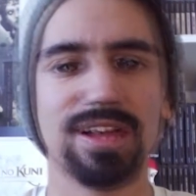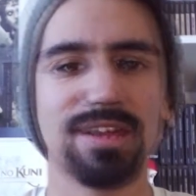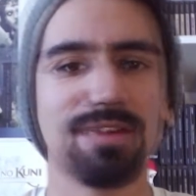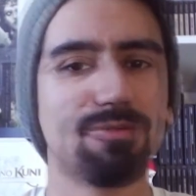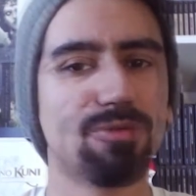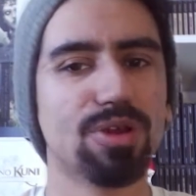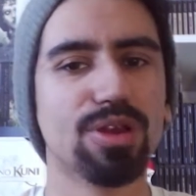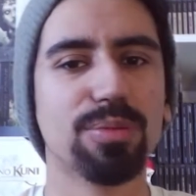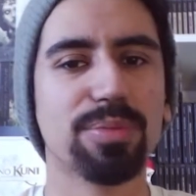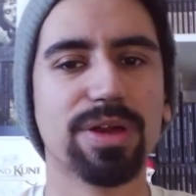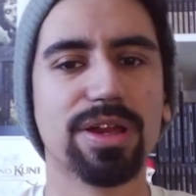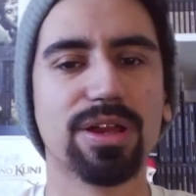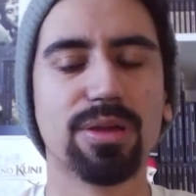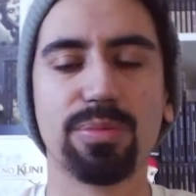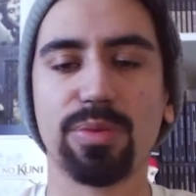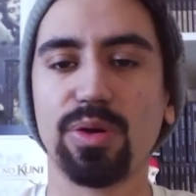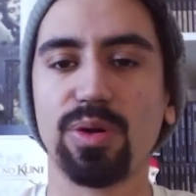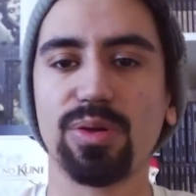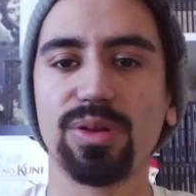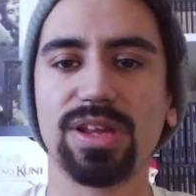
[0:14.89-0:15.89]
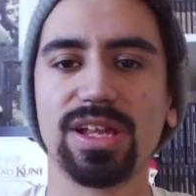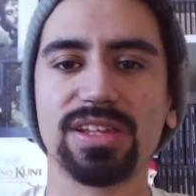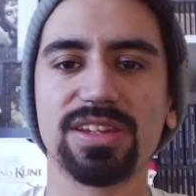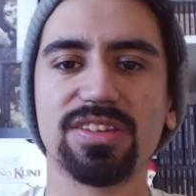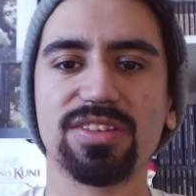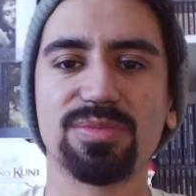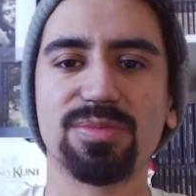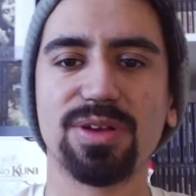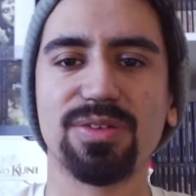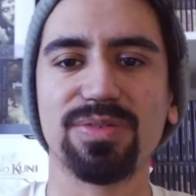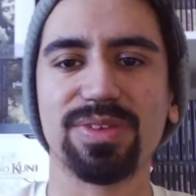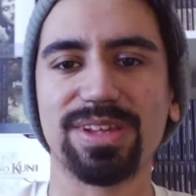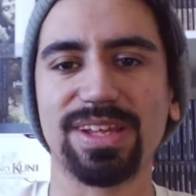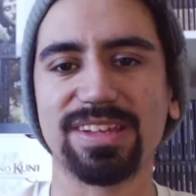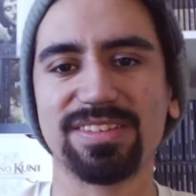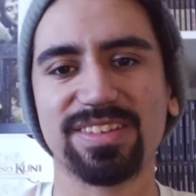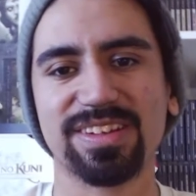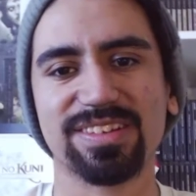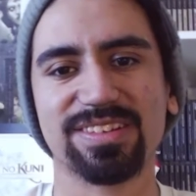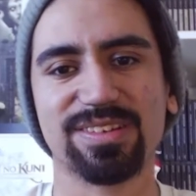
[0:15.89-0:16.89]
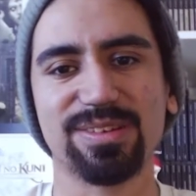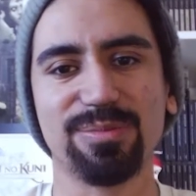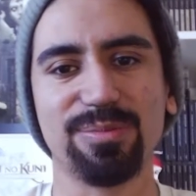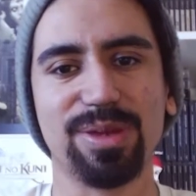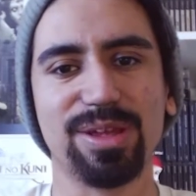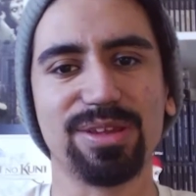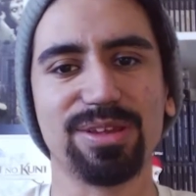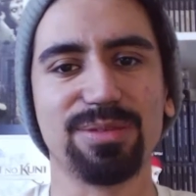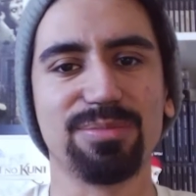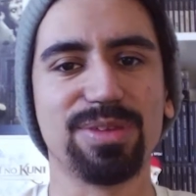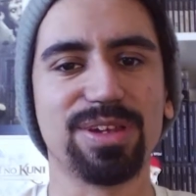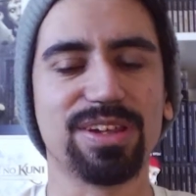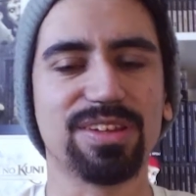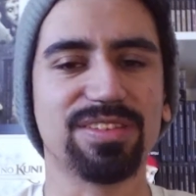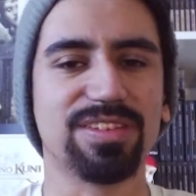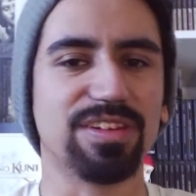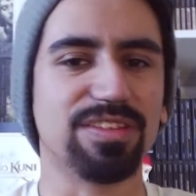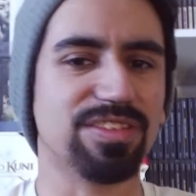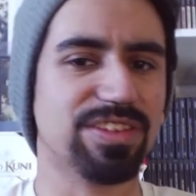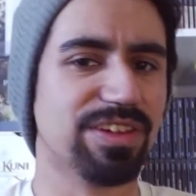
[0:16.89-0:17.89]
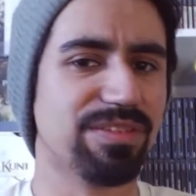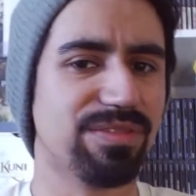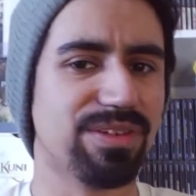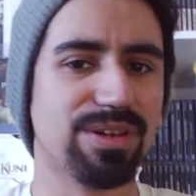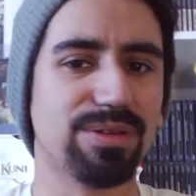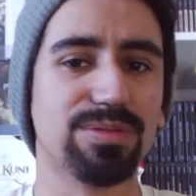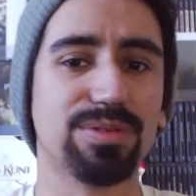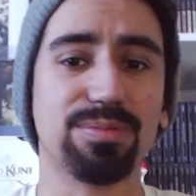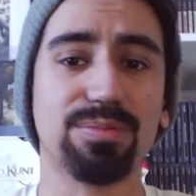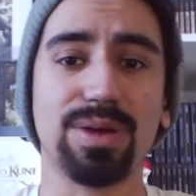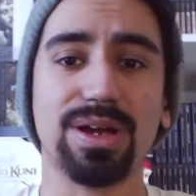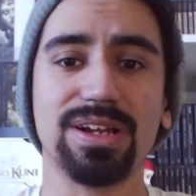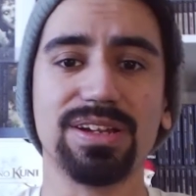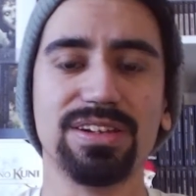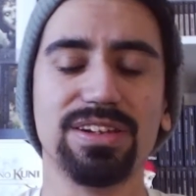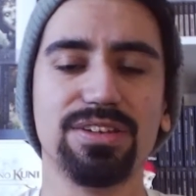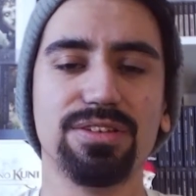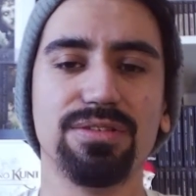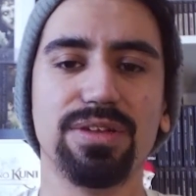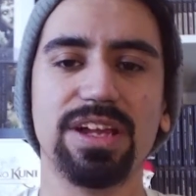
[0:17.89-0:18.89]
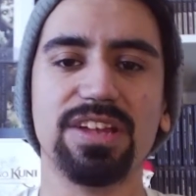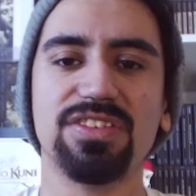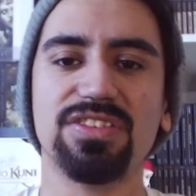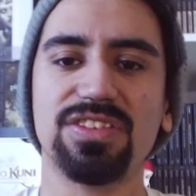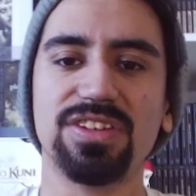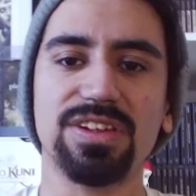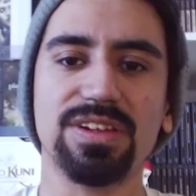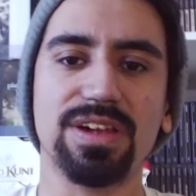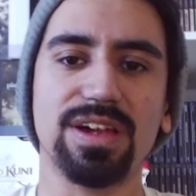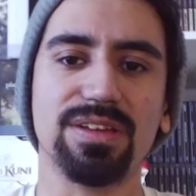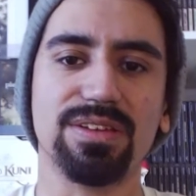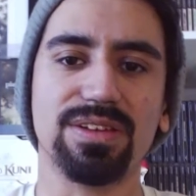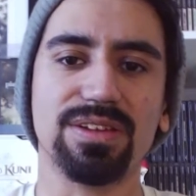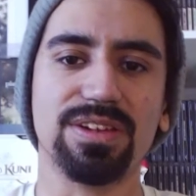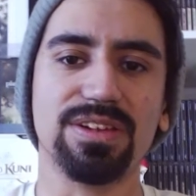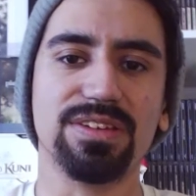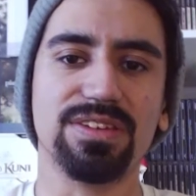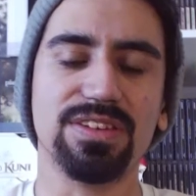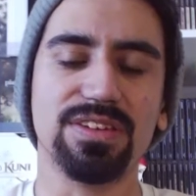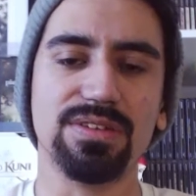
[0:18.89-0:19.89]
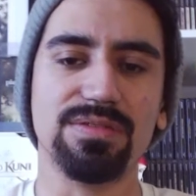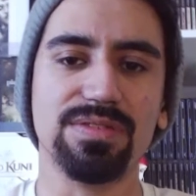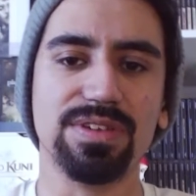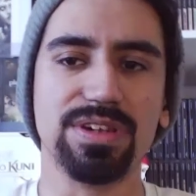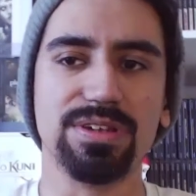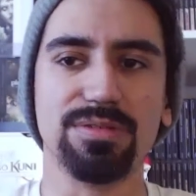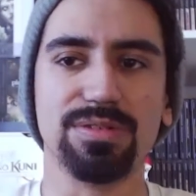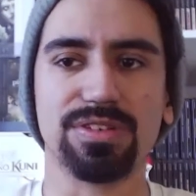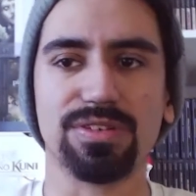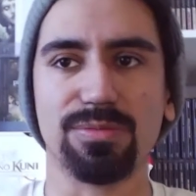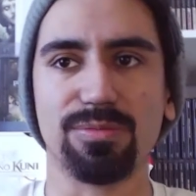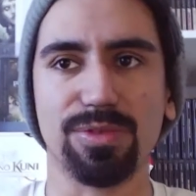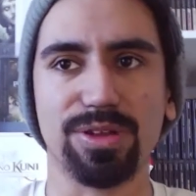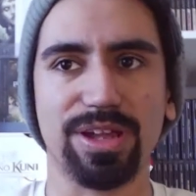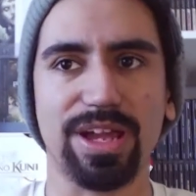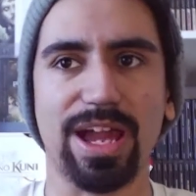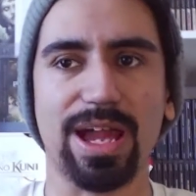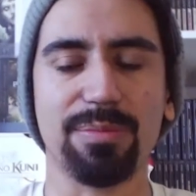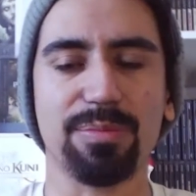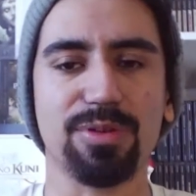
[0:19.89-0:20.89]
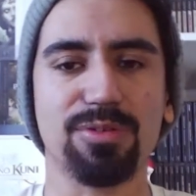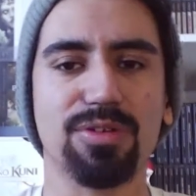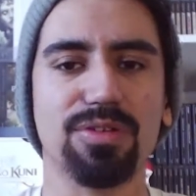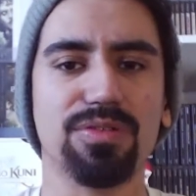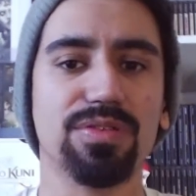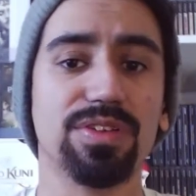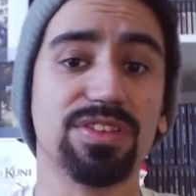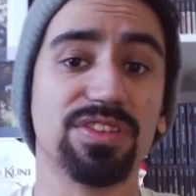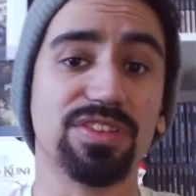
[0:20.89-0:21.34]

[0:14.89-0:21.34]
I didn't really pick up a whole lot this month, and that's actually mainly because I was saving up to buy a new HD LED TV, which I'm really happy with.